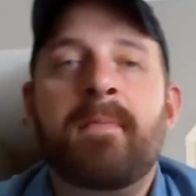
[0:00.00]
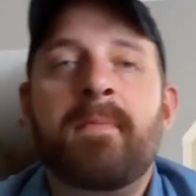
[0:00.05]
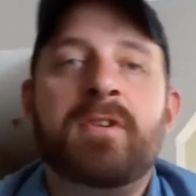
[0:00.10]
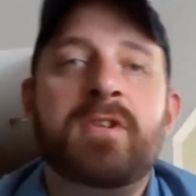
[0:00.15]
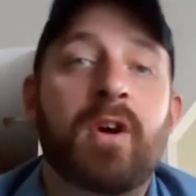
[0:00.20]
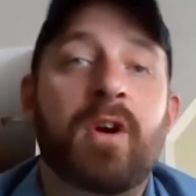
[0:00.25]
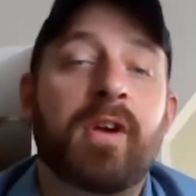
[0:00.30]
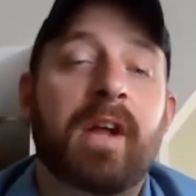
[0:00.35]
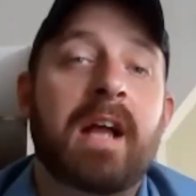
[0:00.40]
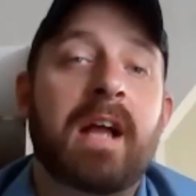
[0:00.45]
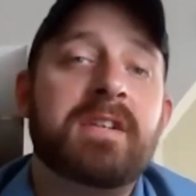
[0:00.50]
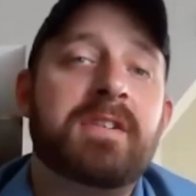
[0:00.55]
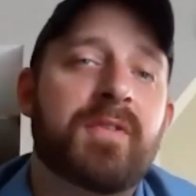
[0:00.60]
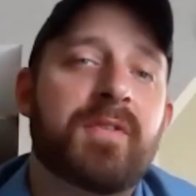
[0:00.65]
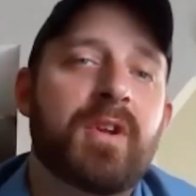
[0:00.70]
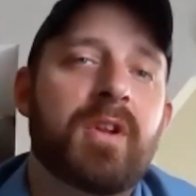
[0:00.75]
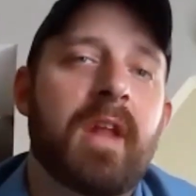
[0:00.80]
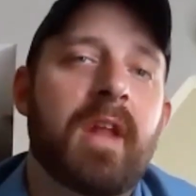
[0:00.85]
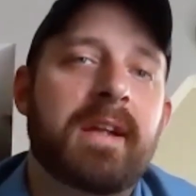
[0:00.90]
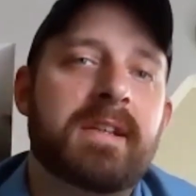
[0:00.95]
So guys, if
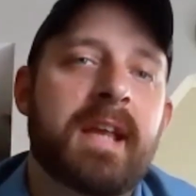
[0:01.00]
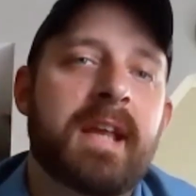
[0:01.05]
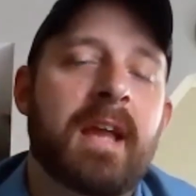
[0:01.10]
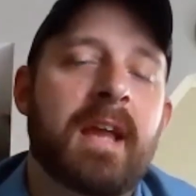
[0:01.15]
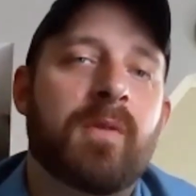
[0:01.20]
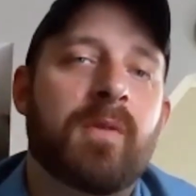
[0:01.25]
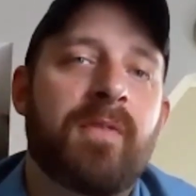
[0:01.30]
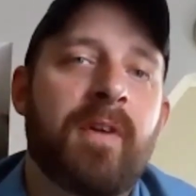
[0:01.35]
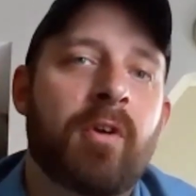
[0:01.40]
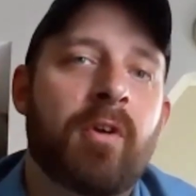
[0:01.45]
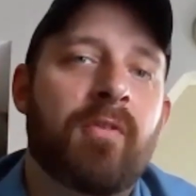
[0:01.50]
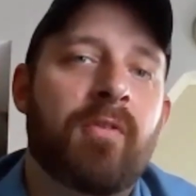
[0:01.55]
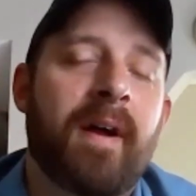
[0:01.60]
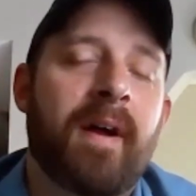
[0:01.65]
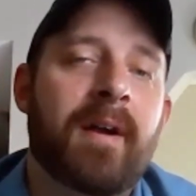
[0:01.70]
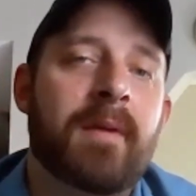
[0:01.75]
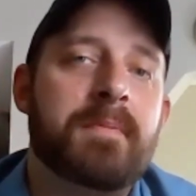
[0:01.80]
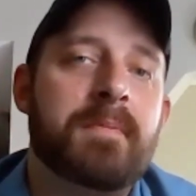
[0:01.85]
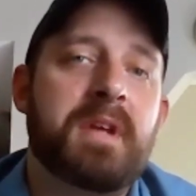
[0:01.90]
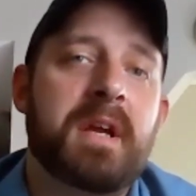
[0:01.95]
you'd like to get your federal
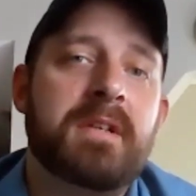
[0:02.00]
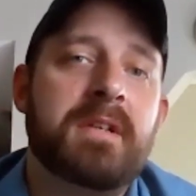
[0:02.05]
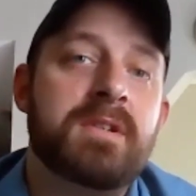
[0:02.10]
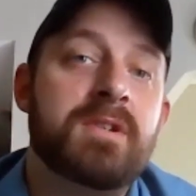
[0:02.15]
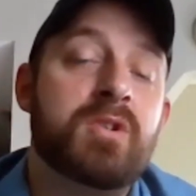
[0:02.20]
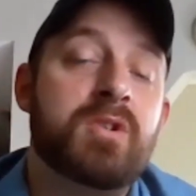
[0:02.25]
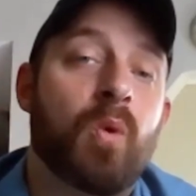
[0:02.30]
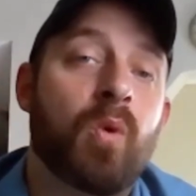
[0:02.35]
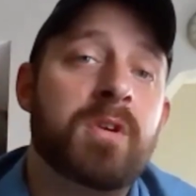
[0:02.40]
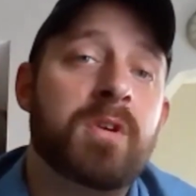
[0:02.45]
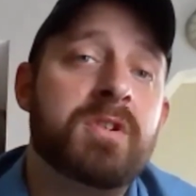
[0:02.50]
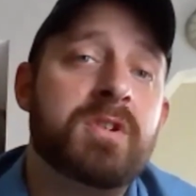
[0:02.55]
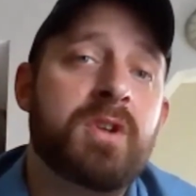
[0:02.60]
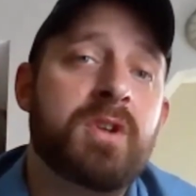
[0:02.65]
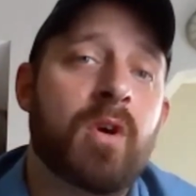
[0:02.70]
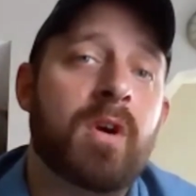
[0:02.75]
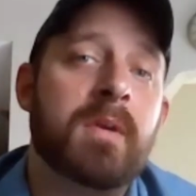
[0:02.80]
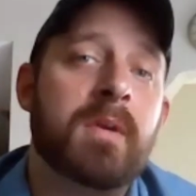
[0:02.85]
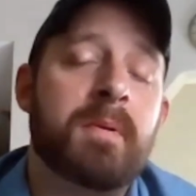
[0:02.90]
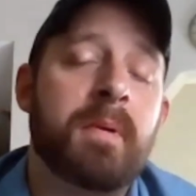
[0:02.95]
firearms license or
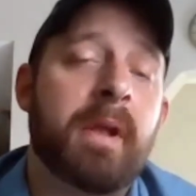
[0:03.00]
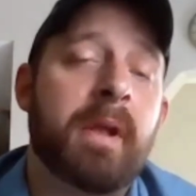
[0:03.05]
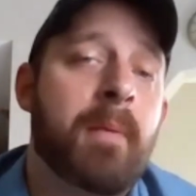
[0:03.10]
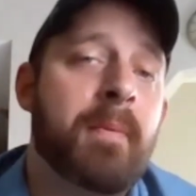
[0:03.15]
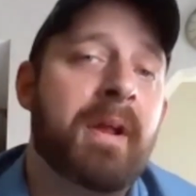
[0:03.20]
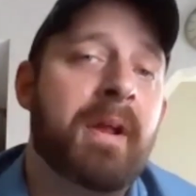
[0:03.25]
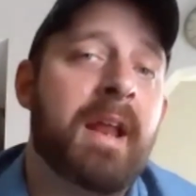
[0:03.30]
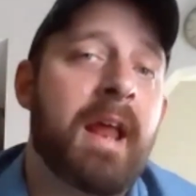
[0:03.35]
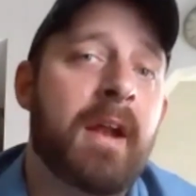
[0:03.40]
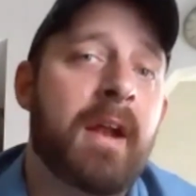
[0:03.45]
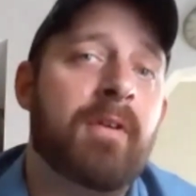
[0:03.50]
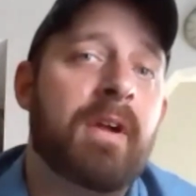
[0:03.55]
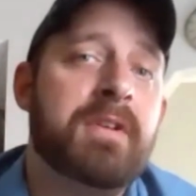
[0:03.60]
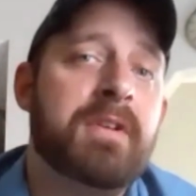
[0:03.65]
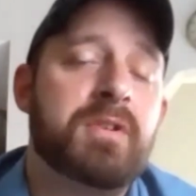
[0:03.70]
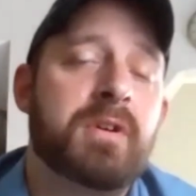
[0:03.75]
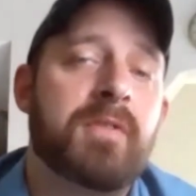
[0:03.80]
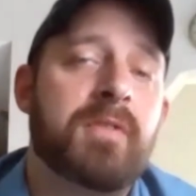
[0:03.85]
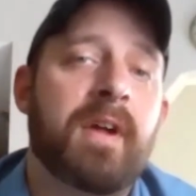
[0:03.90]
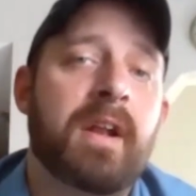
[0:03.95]
start becoming an NRA
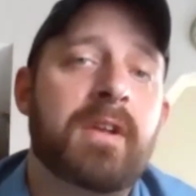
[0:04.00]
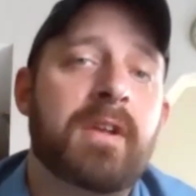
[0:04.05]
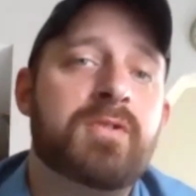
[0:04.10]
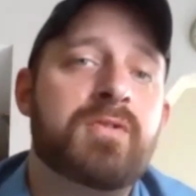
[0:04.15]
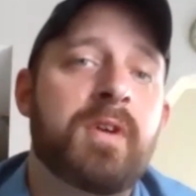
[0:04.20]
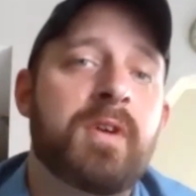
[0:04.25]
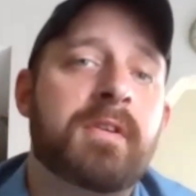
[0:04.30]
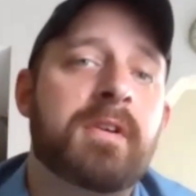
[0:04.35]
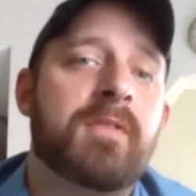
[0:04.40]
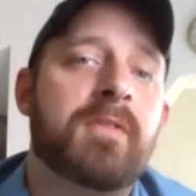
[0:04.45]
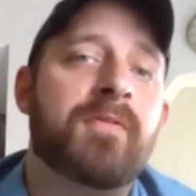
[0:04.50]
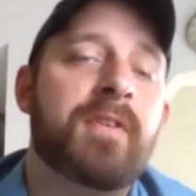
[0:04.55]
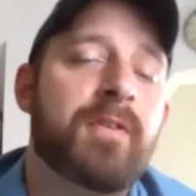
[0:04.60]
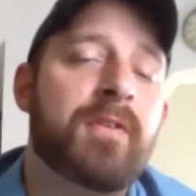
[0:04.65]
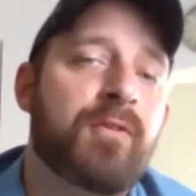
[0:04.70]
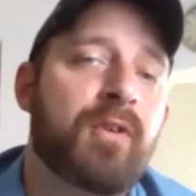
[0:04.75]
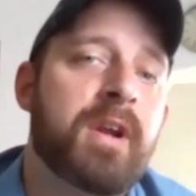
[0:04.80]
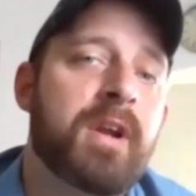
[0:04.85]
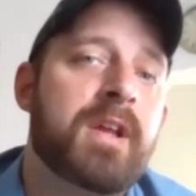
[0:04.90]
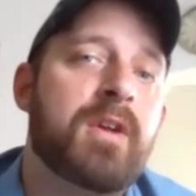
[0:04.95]
certified instructor, feel
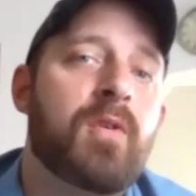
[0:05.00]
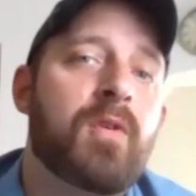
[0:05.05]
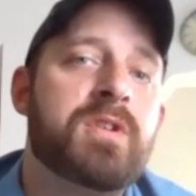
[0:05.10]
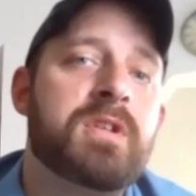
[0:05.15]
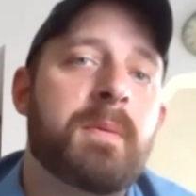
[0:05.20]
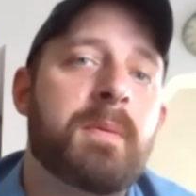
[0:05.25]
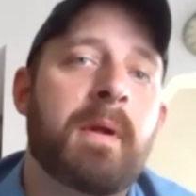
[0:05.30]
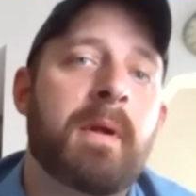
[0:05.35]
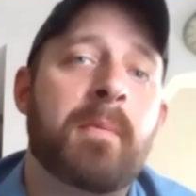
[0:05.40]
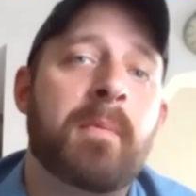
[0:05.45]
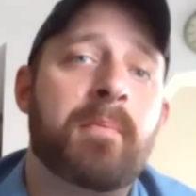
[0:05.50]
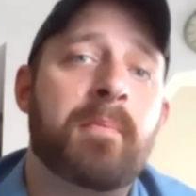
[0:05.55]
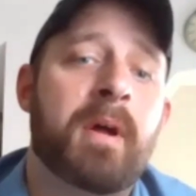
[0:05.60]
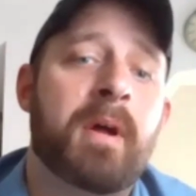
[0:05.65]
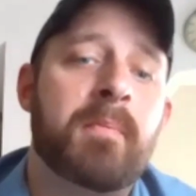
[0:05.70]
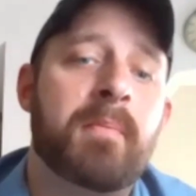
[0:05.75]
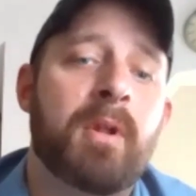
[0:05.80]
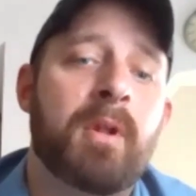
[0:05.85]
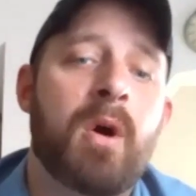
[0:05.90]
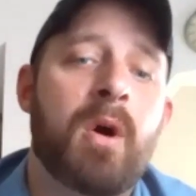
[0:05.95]
free to use the
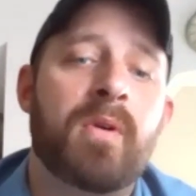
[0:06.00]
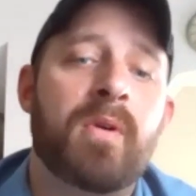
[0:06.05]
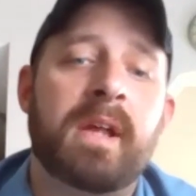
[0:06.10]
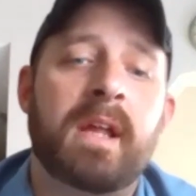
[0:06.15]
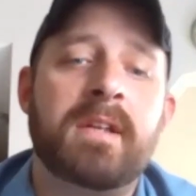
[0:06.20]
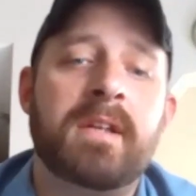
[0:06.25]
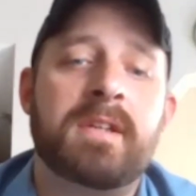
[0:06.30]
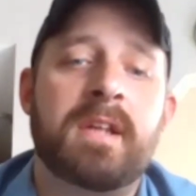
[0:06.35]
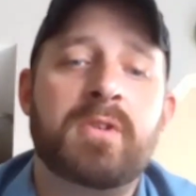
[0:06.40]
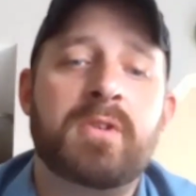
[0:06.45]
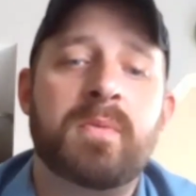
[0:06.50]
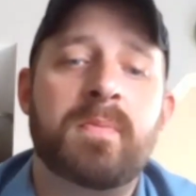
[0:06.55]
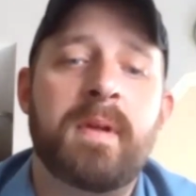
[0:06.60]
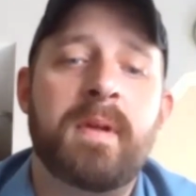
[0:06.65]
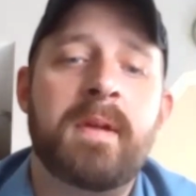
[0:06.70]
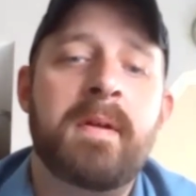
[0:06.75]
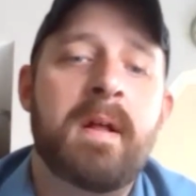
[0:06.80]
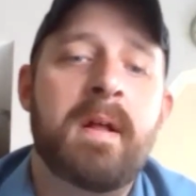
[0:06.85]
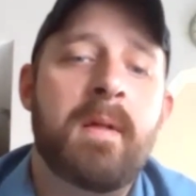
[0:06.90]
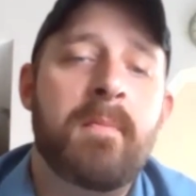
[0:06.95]
button below and get in touch with
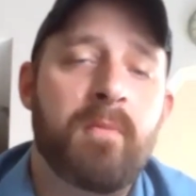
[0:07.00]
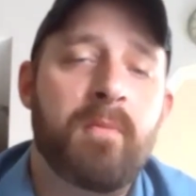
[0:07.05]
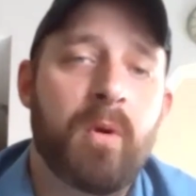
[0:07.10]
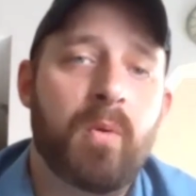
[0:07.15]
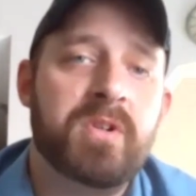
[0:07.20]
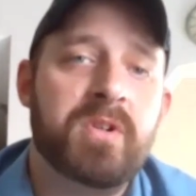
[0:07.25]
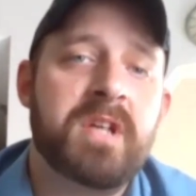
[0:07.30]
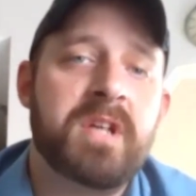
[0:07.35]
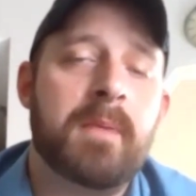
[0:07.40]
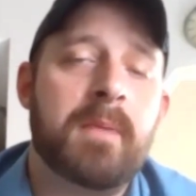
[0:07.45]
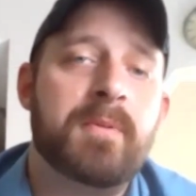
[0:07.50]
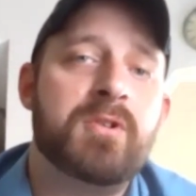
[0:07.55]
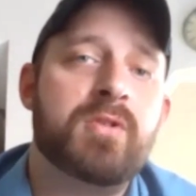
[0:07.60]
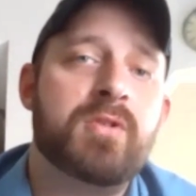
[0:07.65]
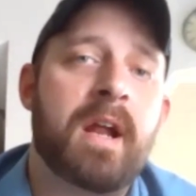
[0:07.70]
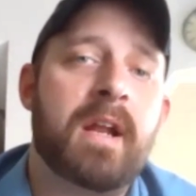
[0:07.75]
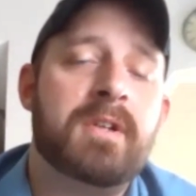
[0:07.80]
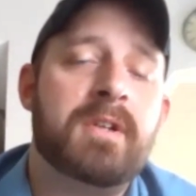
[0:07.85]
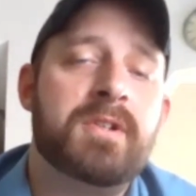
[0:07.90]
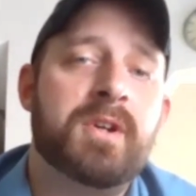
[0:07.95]
me, and we'll set up a
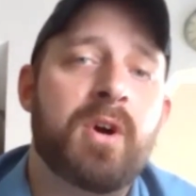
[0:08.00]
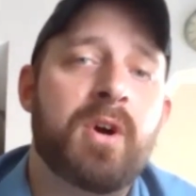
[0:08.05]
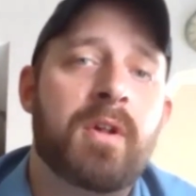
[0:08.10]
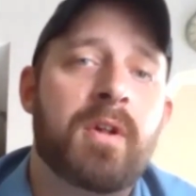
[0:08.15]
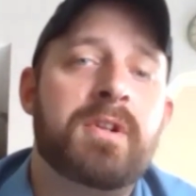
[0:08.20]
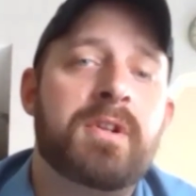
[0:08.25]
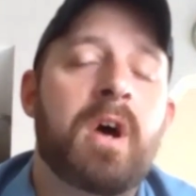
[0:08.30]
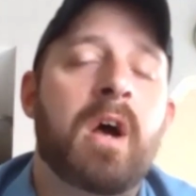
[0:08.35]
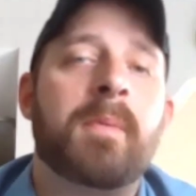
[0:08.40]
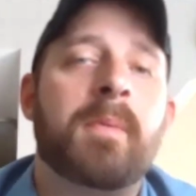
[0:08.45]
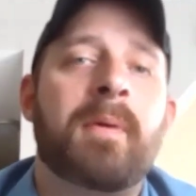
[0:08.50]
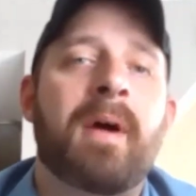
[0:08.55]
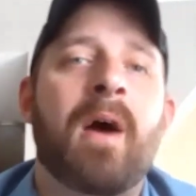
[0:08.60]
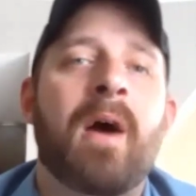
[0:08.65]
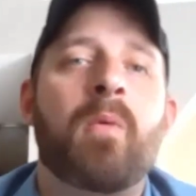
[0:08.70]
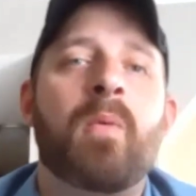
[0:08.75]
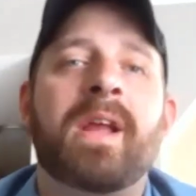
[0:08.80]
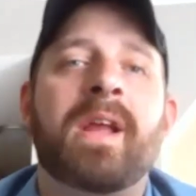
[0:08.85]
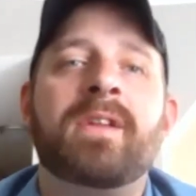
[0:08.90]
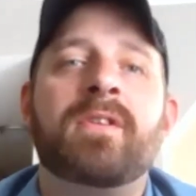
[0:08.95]
strategy call and talk about
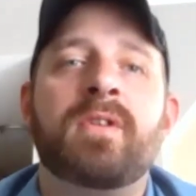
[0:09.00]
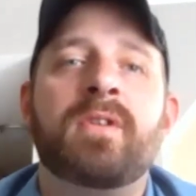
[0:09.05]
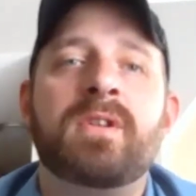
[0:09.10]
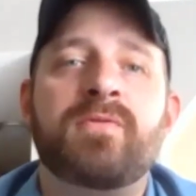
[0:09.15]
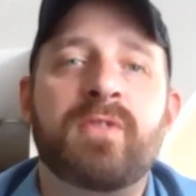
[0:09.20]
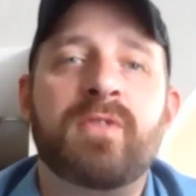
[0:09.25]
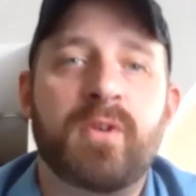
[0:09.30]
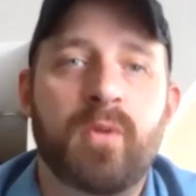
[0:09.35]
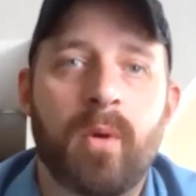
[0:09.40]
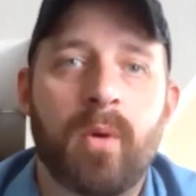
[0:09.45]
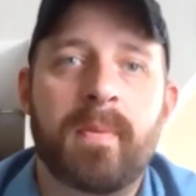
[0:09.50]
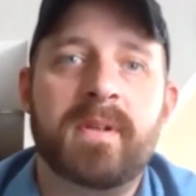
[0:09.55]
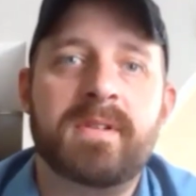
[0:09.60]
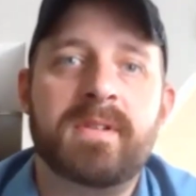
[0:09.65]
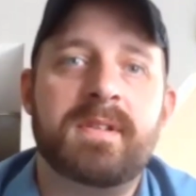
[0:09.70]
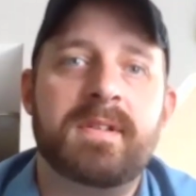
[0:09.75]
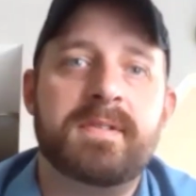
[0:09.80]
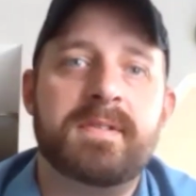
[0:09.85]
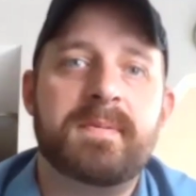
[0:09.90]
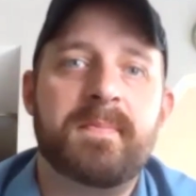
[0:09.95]
how we can do this for your
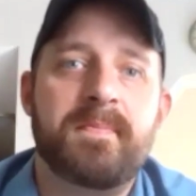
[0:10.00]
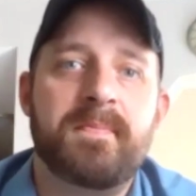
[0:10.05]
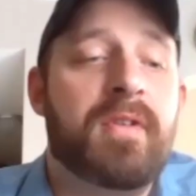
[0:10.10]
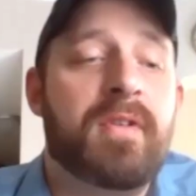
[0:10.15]
business.